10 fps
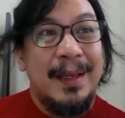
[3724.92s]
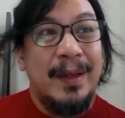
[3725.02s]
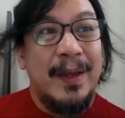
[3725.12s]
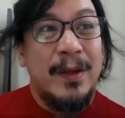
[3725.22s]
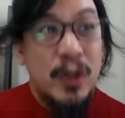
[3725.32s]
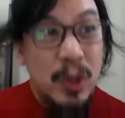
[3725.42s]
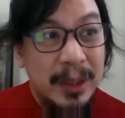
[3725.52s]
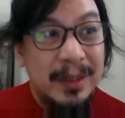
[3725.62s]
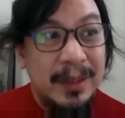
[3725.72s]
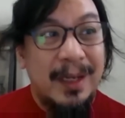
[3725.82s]
should,
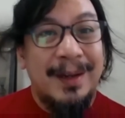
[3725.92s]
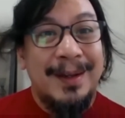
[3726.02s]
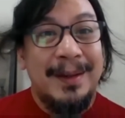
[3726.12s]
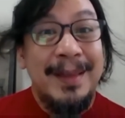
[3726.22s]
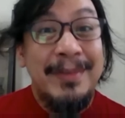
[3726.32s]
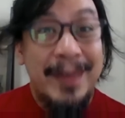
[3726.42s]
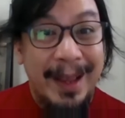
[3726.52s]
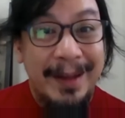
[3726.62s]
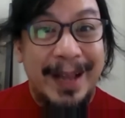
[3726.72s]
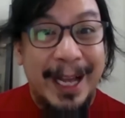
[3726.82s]
in the
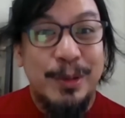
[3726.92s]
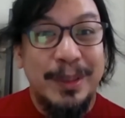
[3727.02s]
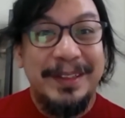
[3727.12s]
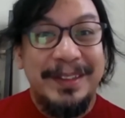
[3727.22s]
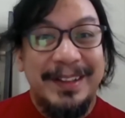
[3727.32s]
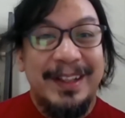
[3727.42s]
end, actually